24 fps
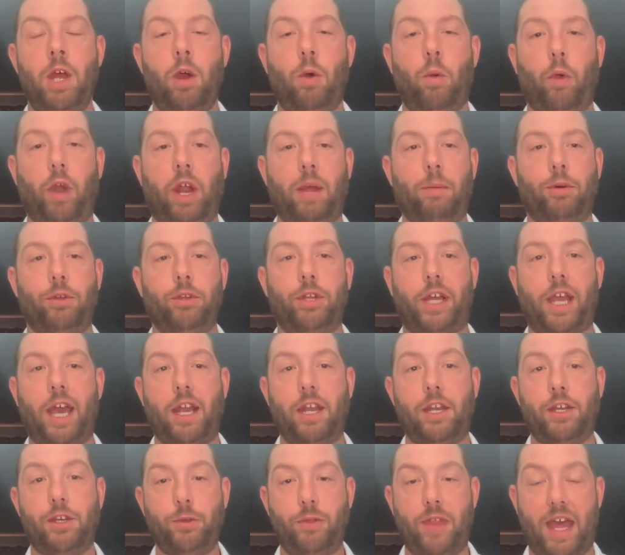We're able to kind
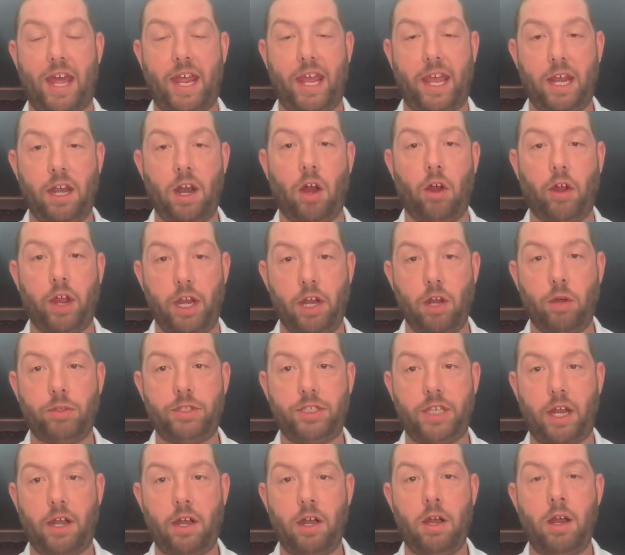of do that in our Inno
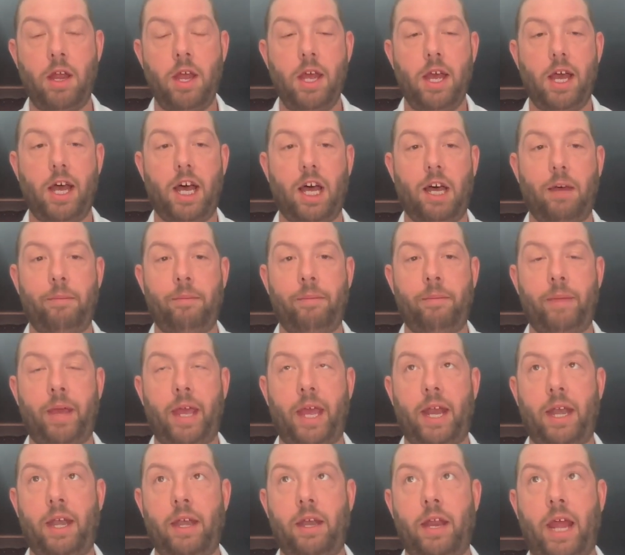Center,
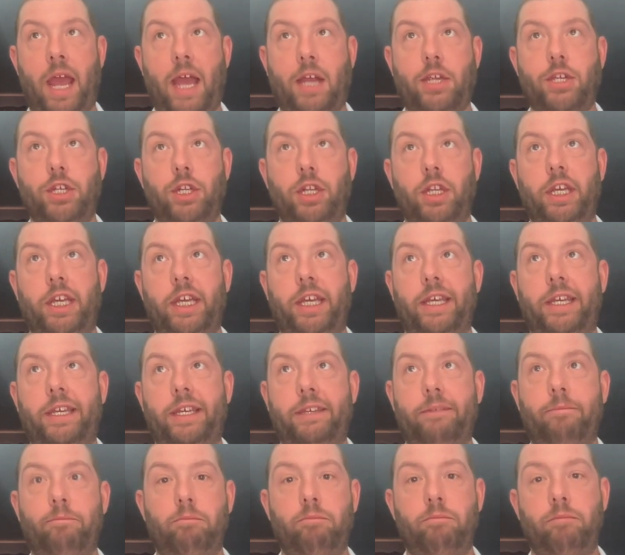and
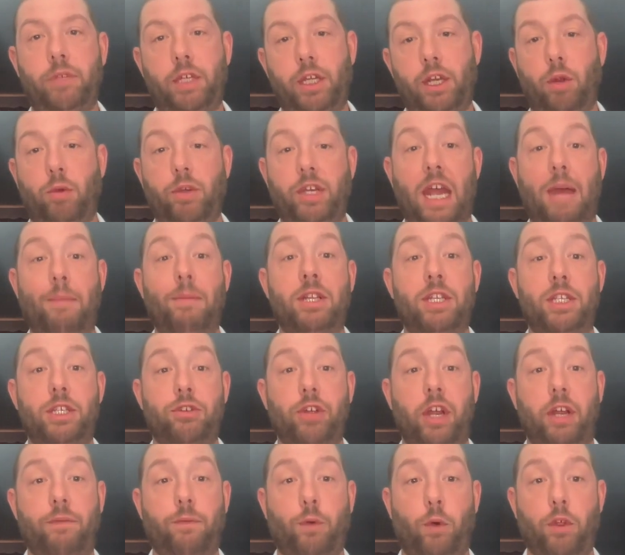actually
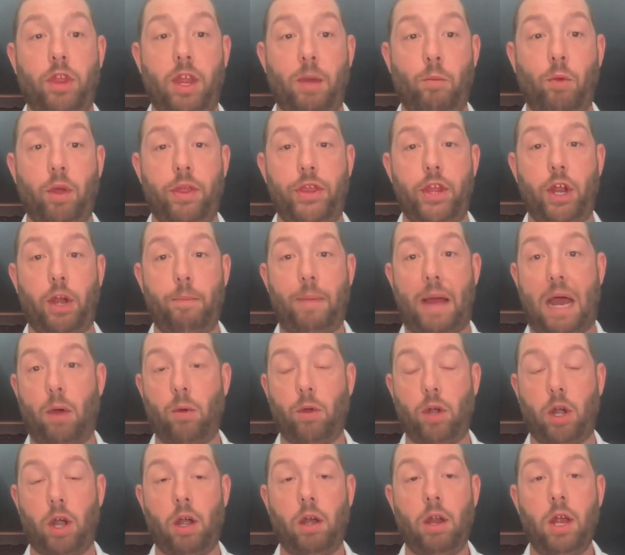demonstrate for them with their
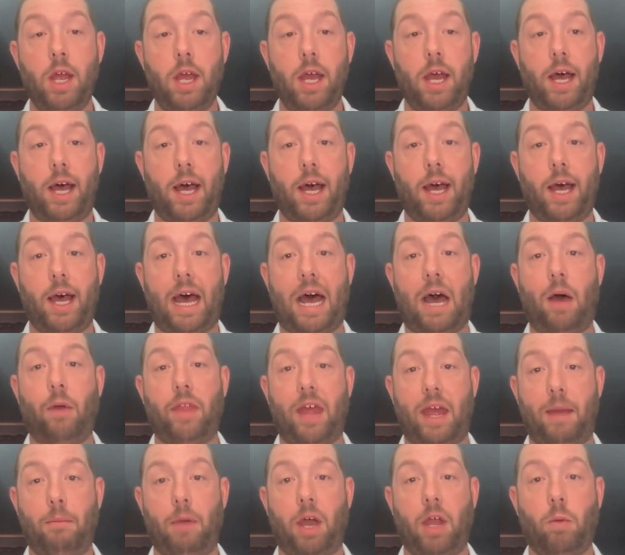powder how
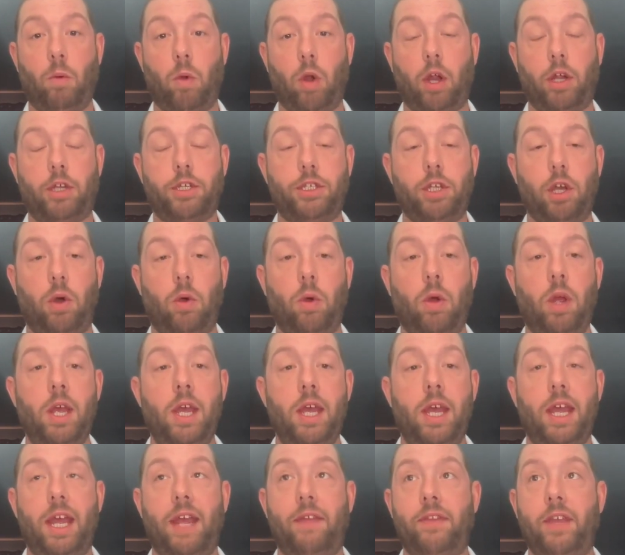that might work. So
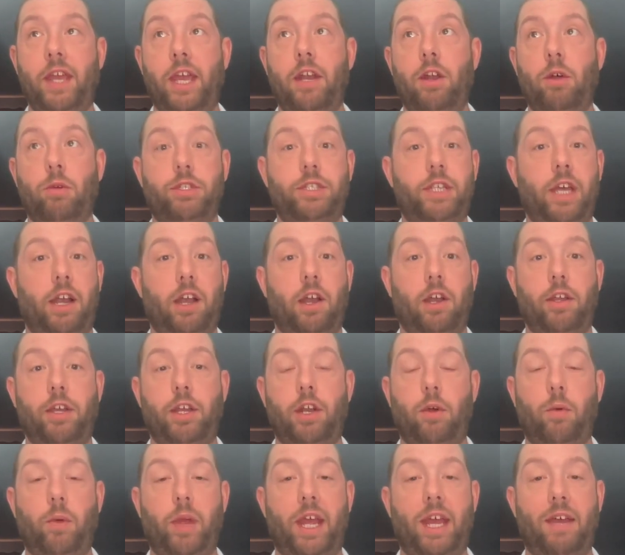in the Inno Center, we